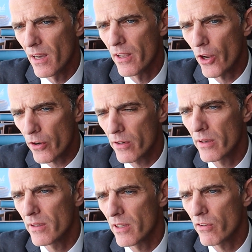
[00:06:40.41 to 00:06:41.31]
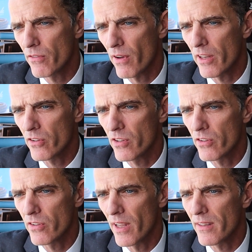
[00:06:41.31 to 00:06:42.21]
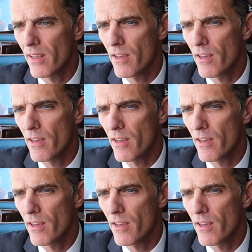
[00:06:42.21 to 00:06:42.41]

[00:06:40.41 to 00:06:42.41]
Another disadvantage is that